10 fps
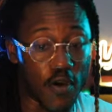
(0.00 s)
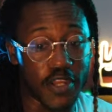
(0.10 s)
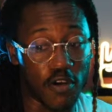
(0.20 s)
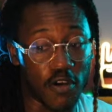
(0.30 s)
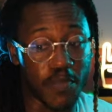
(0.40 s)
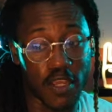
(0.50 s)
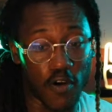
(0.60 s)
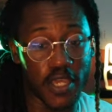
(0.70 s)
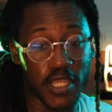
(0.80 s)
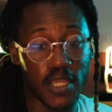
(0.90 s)
on
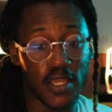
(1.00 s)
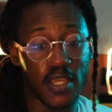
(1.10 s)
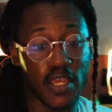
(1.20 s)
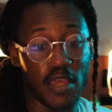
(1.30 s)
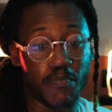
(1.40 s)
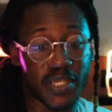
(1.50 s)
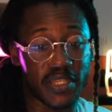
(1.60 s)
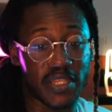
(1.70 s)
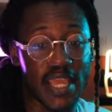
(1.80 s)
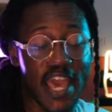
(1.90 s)
Bitcoin, but
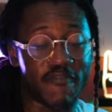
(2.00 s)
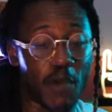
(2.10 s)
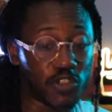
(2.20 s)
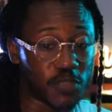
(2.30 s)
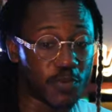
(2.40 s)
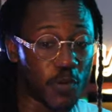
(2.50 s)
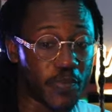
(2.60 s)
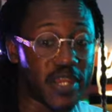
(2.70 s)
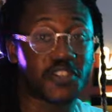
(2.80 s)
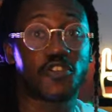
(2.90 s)
they have multiple pairs on